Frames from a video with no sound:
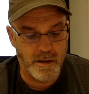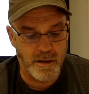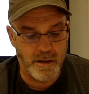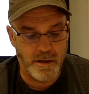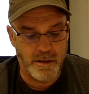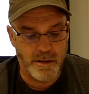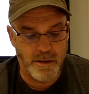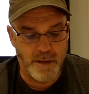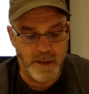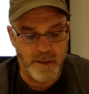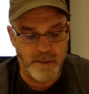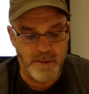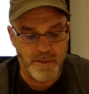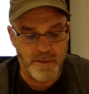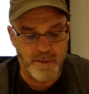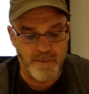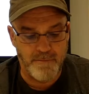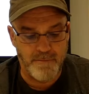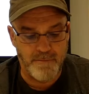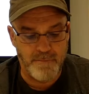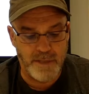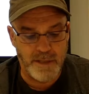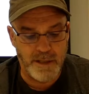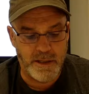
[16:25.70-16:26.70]
than the
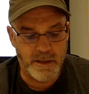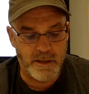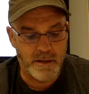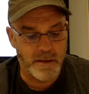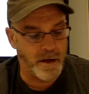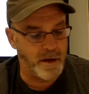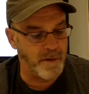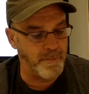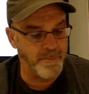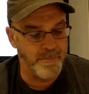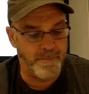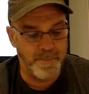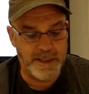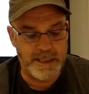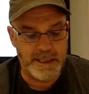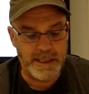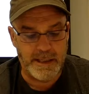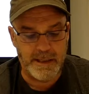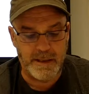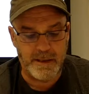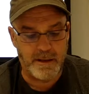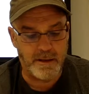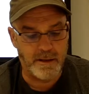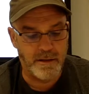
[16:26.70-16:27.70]
mean. Oh,
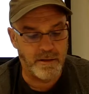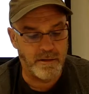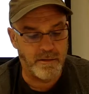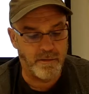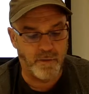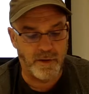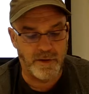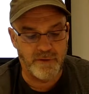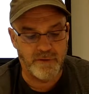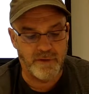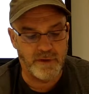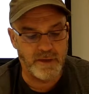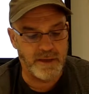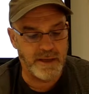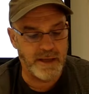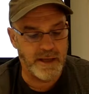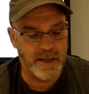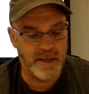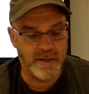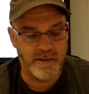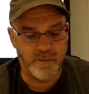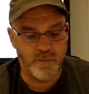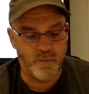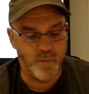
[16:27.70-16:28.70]
B, once
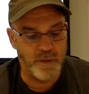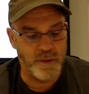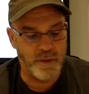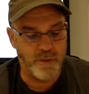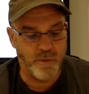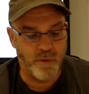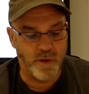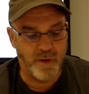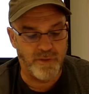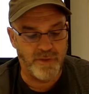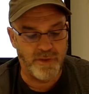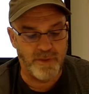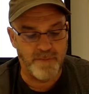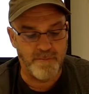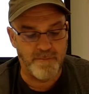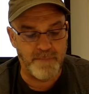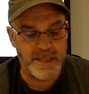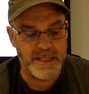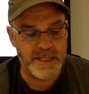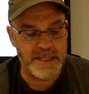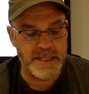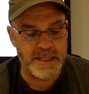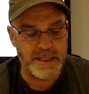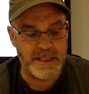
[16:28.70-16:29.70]
again, we want the
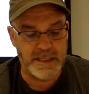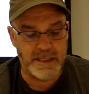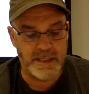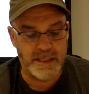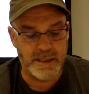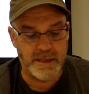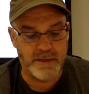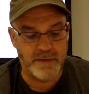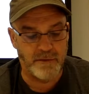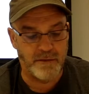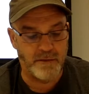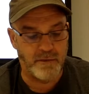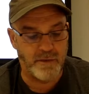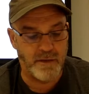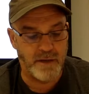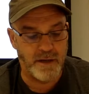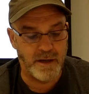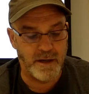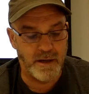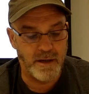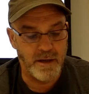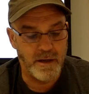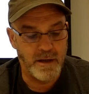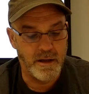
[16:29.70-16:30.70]
mean is
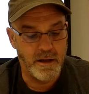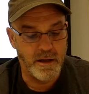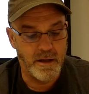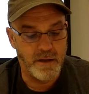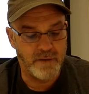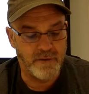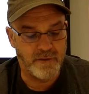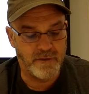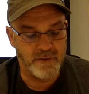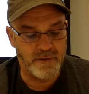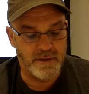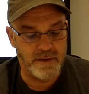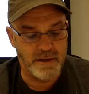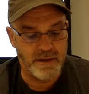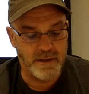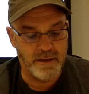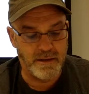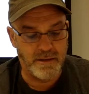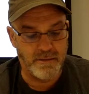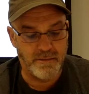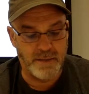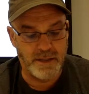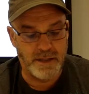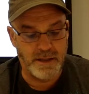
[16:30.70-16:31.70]
great. C,
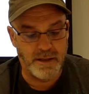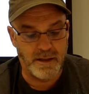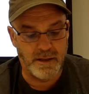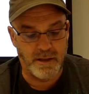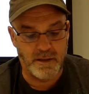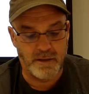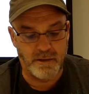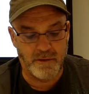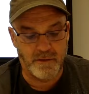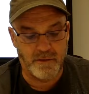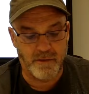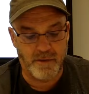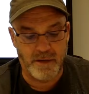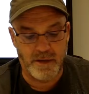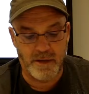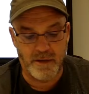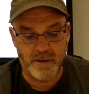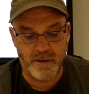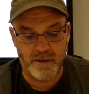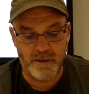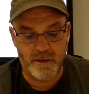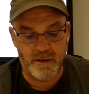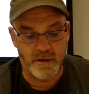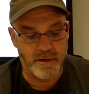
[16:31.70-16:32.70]
the median is
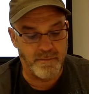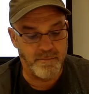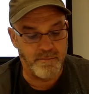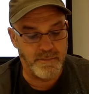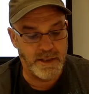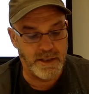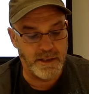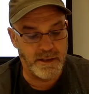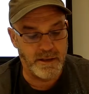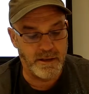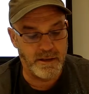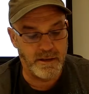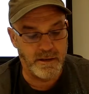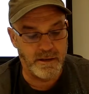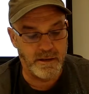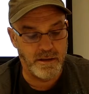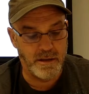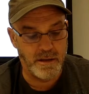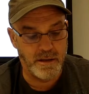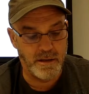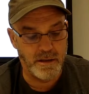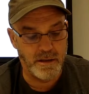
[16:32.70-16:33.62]
greater than the mean.